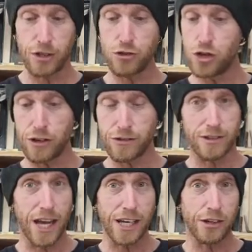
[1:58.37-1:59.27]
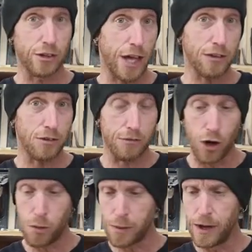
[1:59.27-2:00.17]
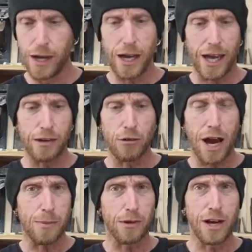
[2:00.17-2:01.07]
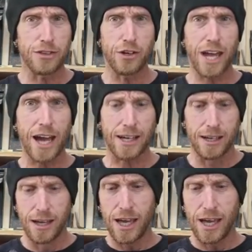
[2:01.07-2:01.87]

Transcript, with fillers: to just take your length of rope and wrap it around their neck.